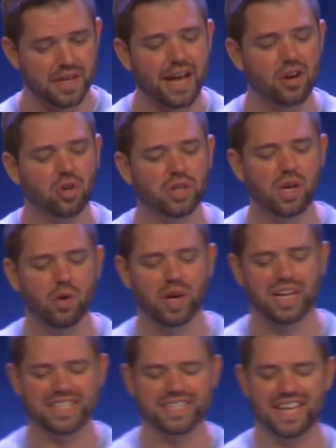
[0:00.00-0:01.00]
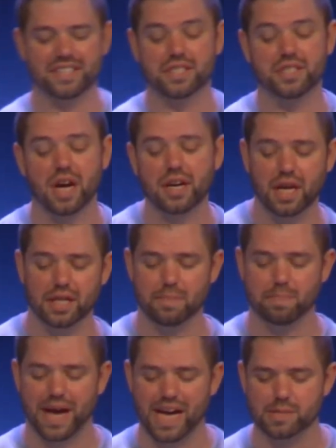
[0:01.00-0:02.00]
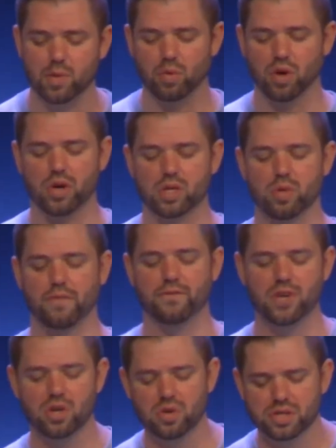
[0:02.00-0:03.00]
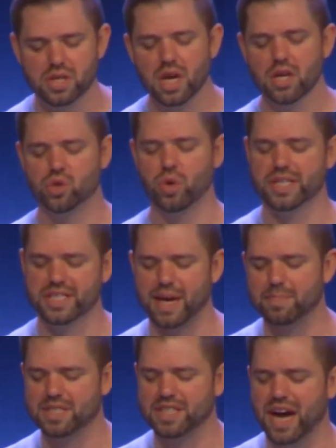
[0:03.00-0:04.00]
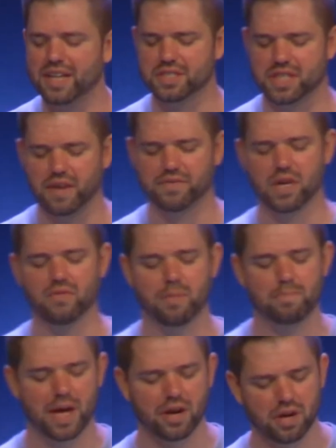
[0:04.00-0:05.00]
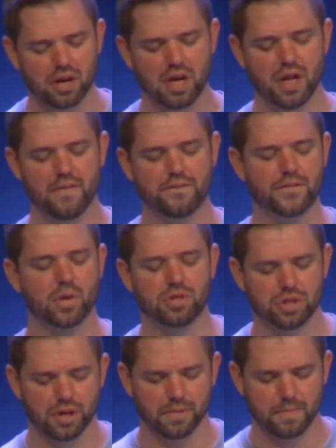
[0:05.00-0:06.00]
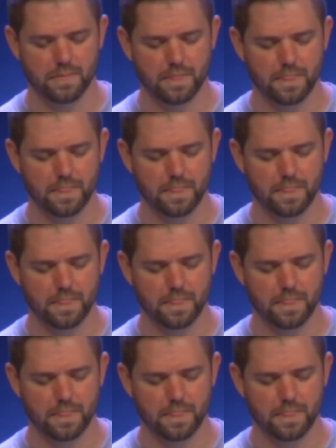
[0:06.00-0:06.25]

not only are we going to stay stuck in the past, but we're going to refuse to accept God's gift of a better future.